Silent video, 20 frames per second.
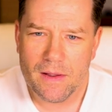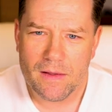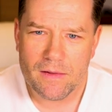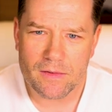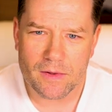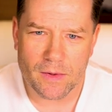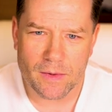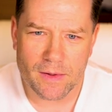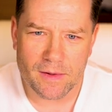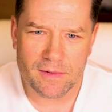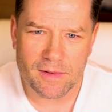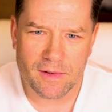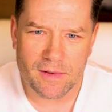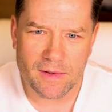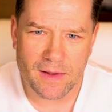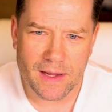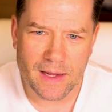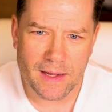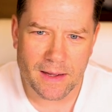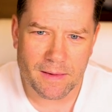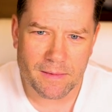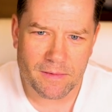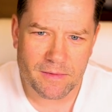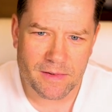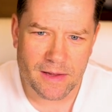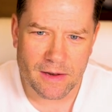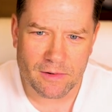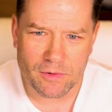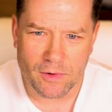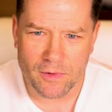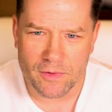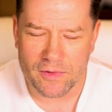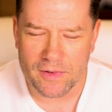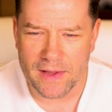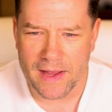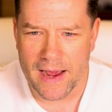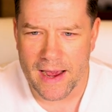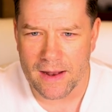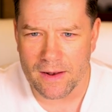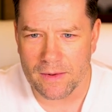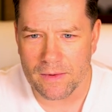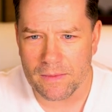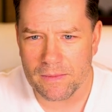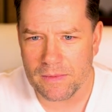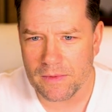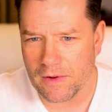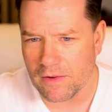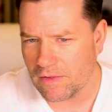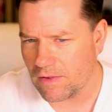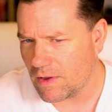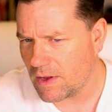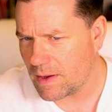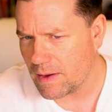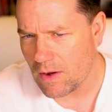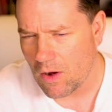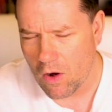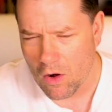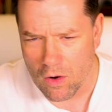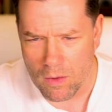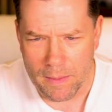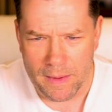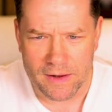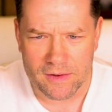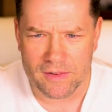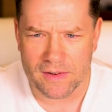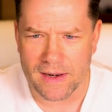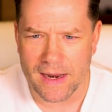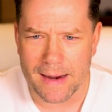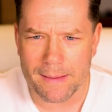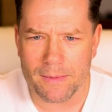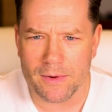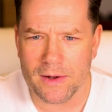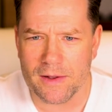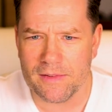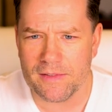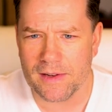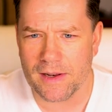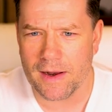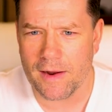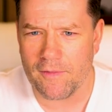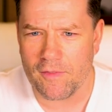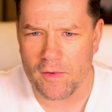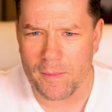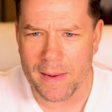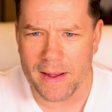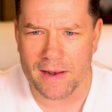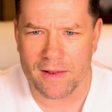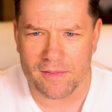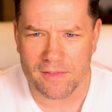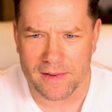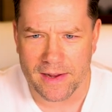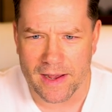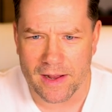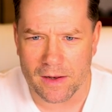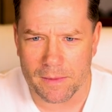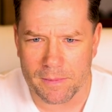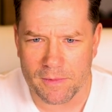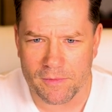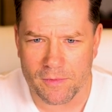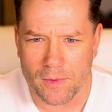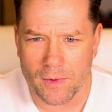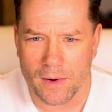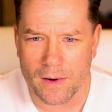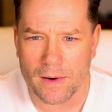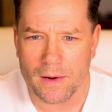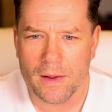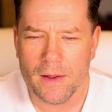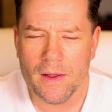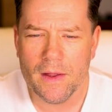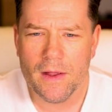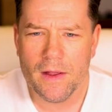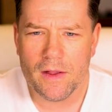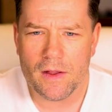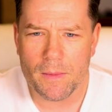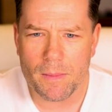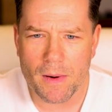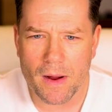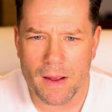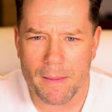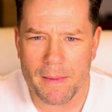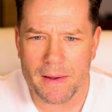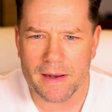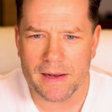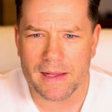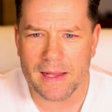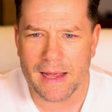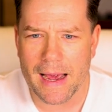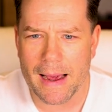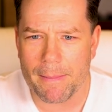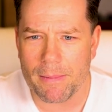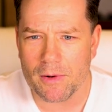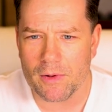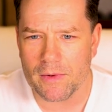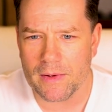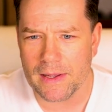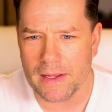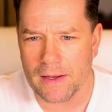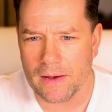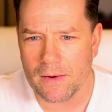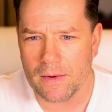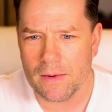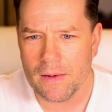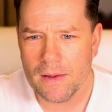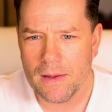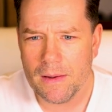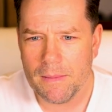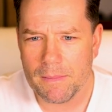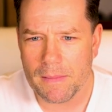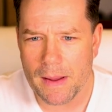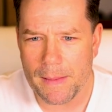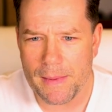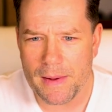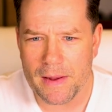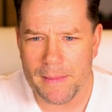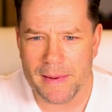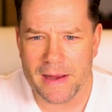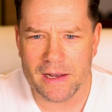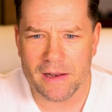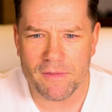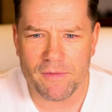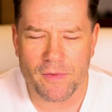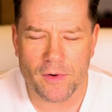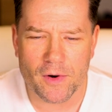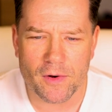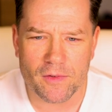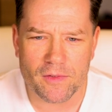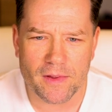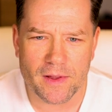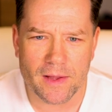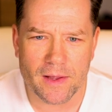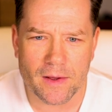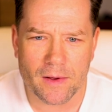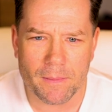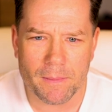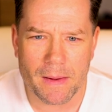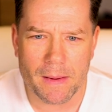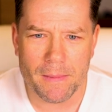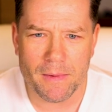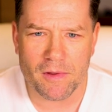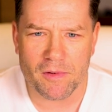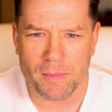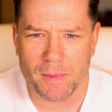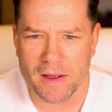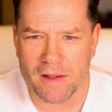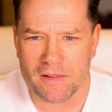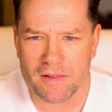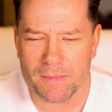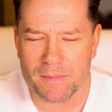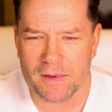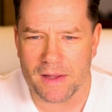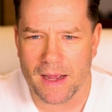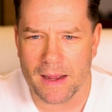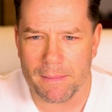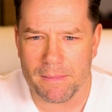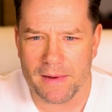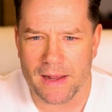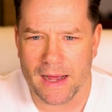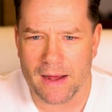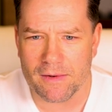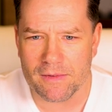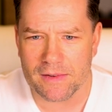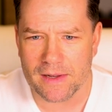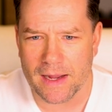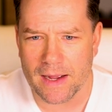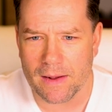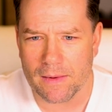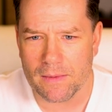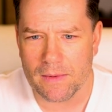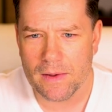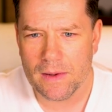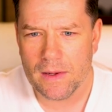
So this is Central Seattle. There's a whole bunch of neighborhoods here. If you've been to Seattle before, you've probably been to Capitol Hill, maybe you've been to First Hill, maybe you spent some time downtown.